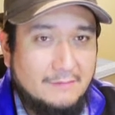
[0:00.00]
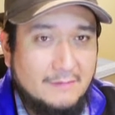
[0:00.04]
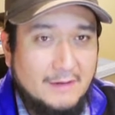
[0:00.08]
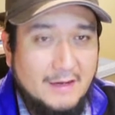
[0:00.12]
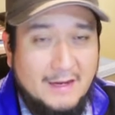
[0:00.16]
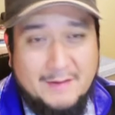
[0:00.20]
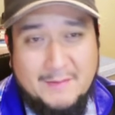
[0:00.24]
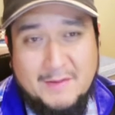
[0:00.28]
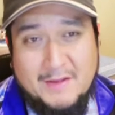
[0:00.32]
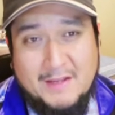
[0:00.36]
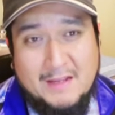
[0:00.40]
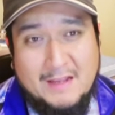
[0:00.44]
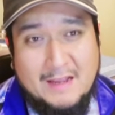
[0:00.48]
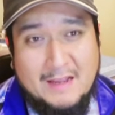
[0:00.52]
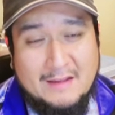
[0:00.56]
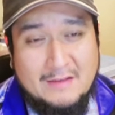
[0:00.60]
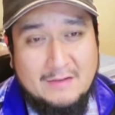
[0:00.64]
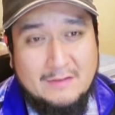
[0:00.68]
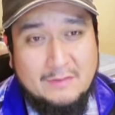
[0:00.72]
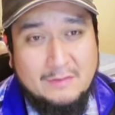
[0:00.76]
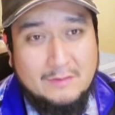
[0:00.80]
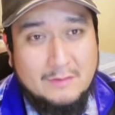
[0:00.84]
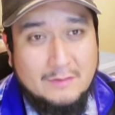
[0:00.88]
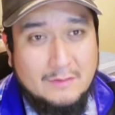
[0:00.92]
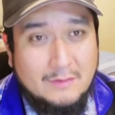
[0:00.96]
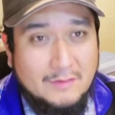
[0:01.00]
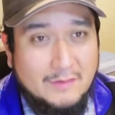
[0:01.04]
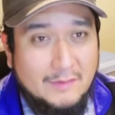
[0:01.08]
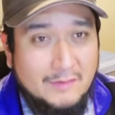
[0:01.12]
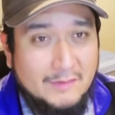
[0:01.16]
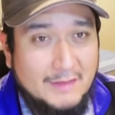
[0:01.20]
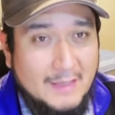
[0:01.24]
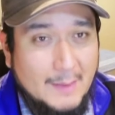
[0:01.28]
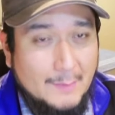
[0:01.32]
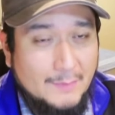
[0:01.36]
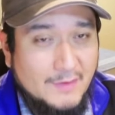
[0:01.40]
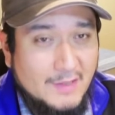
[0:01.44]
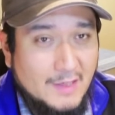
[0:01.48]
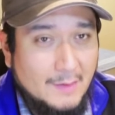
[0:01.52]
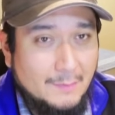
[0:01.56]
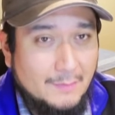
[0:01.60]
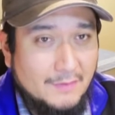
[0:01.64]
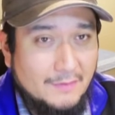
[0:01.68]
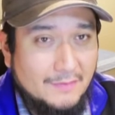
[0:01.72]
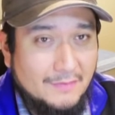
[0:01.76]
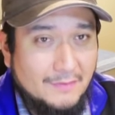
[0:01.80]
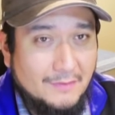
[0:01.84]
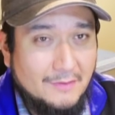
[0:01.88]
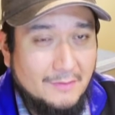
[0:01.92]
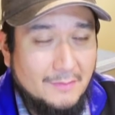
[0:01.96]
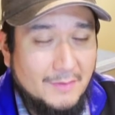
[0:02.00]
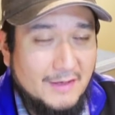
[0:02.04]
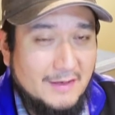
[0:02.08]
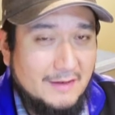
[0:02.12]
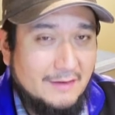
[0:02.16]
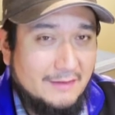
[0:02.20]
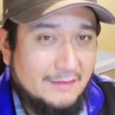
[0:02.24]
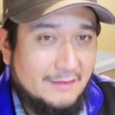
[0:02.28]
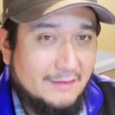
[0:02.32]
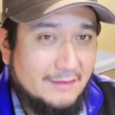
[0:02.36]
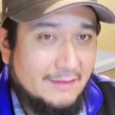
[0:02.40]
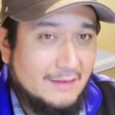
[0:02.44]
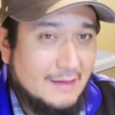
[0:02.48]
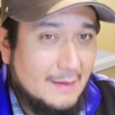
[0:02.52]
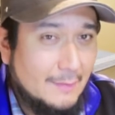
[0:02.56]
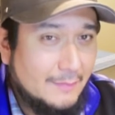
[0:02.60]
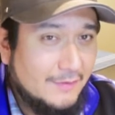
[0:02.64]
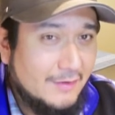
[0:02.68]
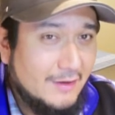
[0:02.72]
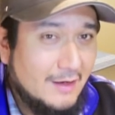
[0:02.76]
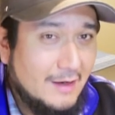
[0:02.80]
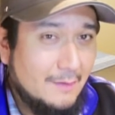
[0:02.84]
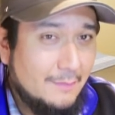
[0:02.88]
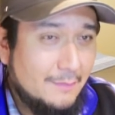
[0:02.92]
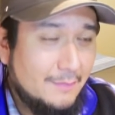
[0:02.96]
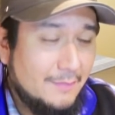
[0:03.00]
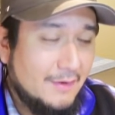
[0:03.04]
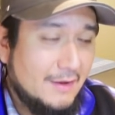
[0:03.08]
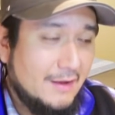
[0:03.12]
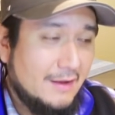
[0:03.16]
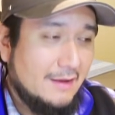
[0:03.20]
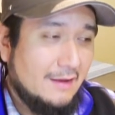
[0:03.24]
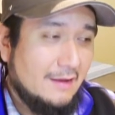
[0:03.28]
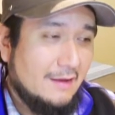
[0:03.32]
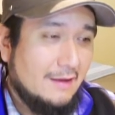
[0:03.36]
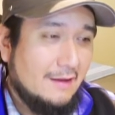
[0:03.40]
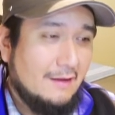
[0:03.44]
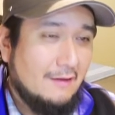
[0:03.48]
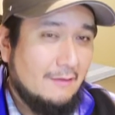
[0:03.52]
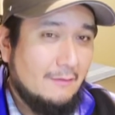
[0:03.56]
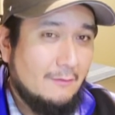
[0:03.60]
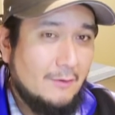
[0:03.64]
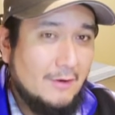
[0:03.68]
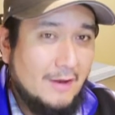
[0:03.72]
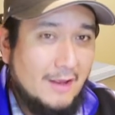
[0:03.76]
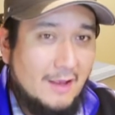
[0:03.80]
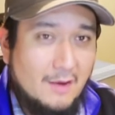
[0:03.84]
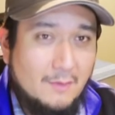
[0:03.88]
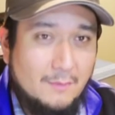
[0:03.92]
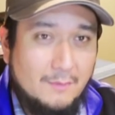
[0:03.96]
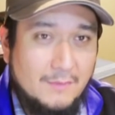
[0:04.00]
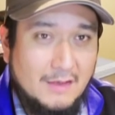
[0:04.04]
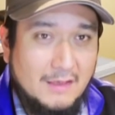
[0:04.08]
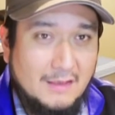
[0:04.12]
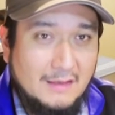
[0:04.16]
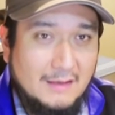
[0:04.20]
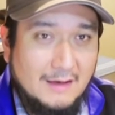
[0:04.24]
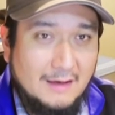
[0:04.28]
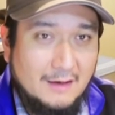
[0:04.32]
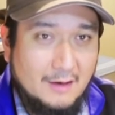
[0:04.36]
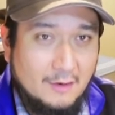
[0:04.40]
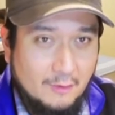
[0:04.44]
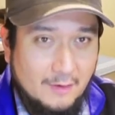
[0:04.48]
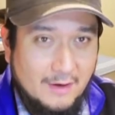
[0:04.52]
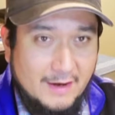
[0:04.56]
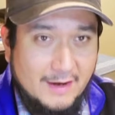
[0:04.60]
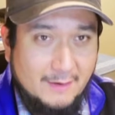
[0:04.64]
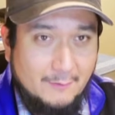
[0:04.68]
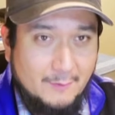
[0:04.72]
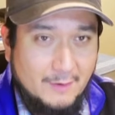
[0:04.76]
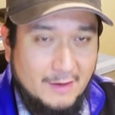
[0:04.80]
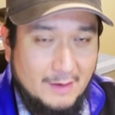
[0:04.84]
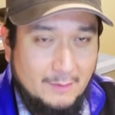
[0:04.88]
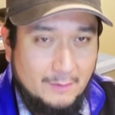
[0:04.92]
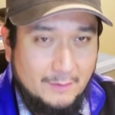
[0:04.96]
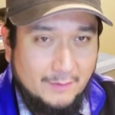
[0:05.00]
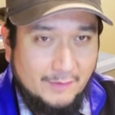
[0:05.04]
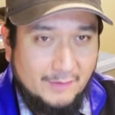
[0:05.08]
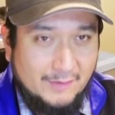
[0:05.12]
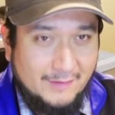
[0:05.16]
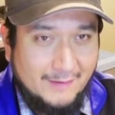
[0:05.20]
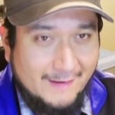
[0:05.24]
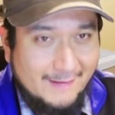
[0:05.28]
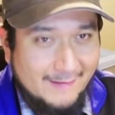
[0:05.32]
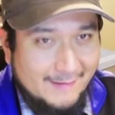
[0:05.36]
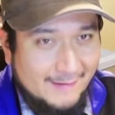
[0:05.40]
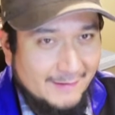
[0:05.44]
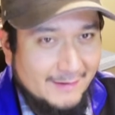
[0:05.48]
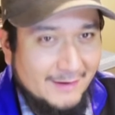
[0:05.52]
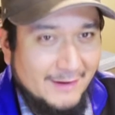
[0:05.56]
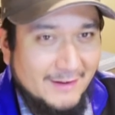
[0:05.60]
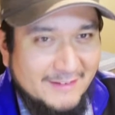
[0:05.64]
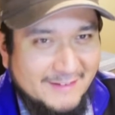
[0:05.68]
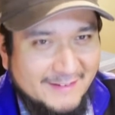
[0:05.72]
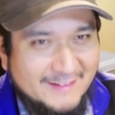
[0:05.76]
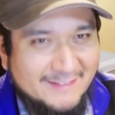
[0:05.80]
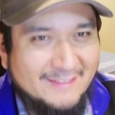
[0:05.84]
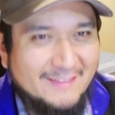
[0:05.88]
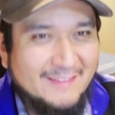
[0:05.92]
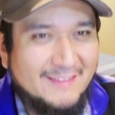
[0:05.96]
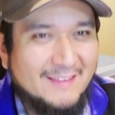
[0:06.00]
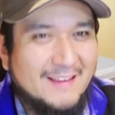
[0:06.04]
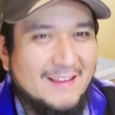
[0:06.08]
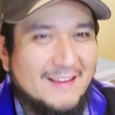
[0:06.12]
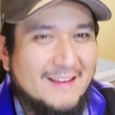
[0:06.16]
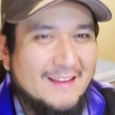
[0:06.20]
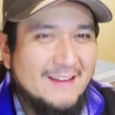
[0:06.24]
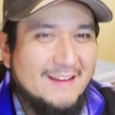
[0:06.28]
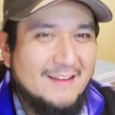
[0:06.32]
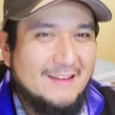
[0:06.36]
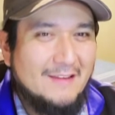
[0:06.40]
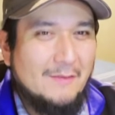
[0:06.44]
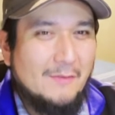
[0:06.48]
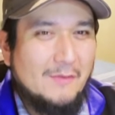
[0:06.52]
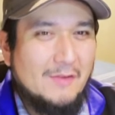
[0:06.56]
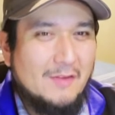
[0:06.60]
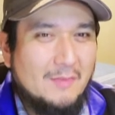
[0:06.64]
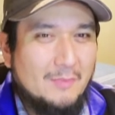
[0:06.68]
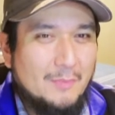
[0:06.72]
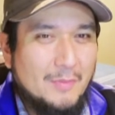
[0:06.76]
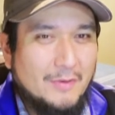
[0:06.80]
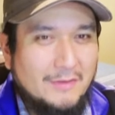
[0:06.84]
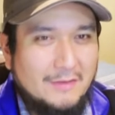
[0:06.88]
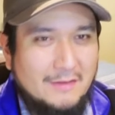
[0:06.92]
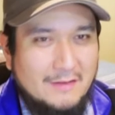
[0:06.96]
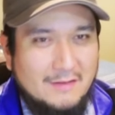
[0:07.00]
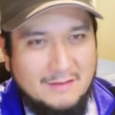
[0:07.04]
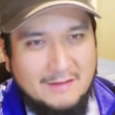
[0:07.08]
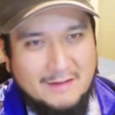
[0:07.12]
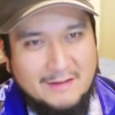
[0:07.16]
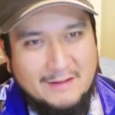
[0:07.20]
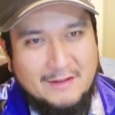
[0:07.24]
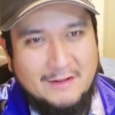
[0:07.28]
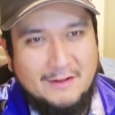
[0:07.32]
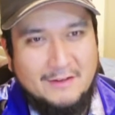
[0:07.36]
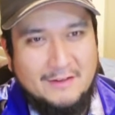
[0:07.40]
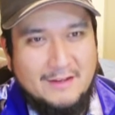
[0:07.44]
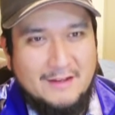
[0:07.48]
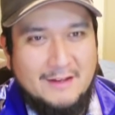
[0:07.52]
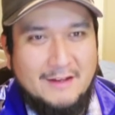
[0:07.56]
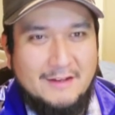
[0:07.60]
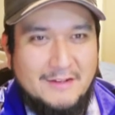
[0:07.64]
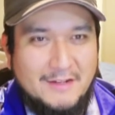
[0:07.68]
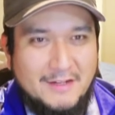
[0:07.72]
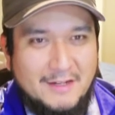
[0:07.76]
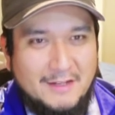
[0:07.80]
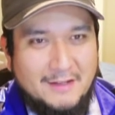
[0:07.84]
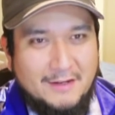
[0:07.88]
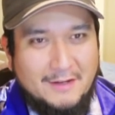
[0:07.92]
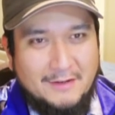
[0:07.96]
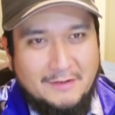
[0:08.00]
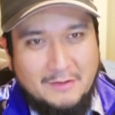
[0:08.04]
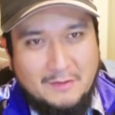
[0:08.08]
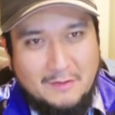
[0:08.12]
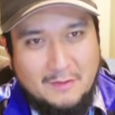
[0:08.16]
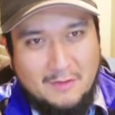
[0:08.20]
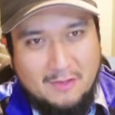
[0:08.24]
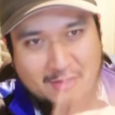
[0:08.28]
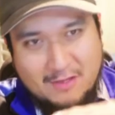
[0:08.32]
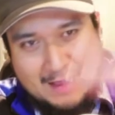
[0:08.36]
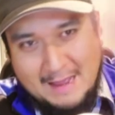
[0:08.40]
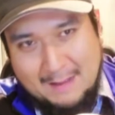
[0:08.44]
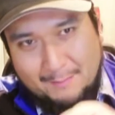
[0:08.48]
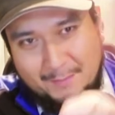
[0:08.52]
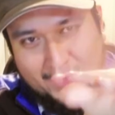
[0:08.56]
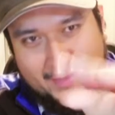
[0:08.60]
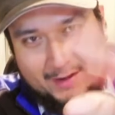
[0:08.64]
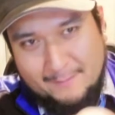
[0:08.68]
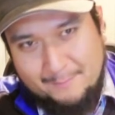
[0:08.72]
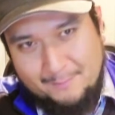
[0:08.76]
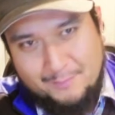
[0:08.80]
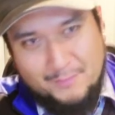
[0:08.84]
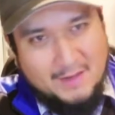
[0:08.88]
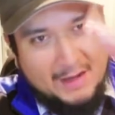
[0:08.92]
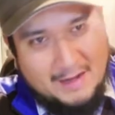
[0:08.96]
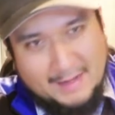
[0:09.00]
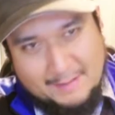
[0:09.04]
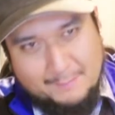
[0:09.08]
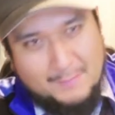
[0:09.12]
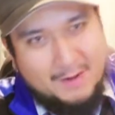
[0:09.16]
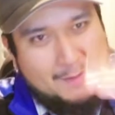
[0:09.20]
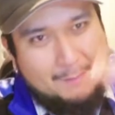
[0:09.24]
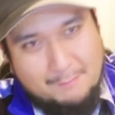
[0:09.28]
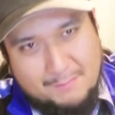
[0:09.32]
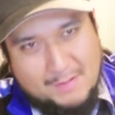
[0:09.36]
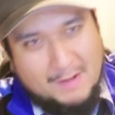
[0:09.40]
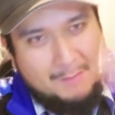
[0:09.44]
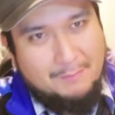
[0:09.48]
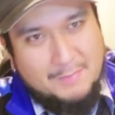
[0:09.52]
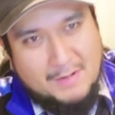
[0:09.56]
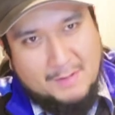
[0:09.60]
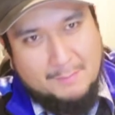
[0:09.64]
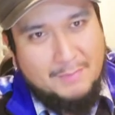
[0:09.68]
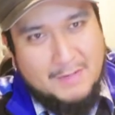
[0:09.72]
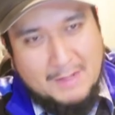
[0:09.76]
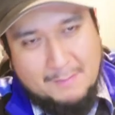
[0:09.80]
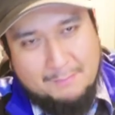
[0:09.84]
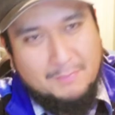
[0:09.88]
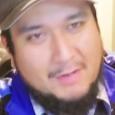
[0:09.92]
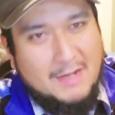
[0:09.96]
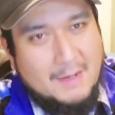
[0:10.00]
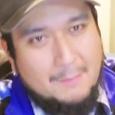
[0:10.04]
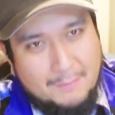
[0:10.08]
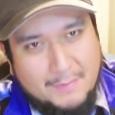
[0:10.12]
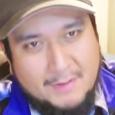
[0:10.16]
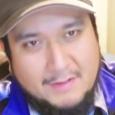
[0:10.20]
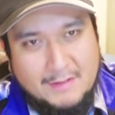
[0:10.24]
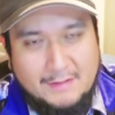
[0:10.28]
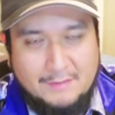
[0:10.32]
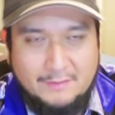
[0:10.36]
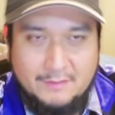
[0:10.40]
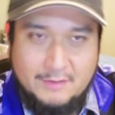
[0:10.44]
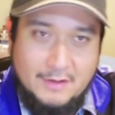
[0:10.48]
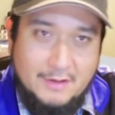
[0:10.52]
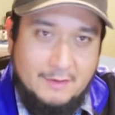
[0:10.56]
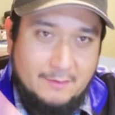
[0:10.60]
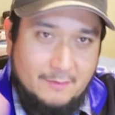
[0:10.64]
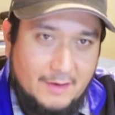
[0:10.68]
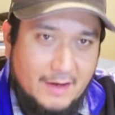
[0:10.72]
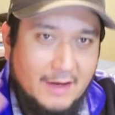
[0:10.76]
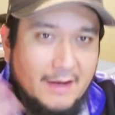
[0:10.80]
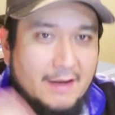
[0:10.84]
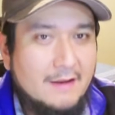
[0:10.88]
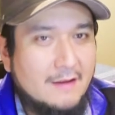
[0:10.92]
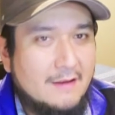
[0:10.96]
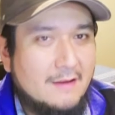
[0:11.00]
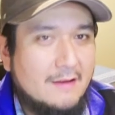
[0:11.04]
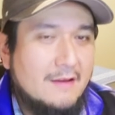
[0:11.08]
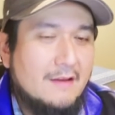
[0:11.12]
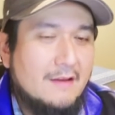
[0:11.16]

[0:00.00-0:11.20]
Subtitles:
I mean, I used to use a slap chop before because the slap chop would help me not cry when I was slicing onions. You would just put, you know, the onion and then you chop it like blop, blop, blop, blop, blop, and it's good, right?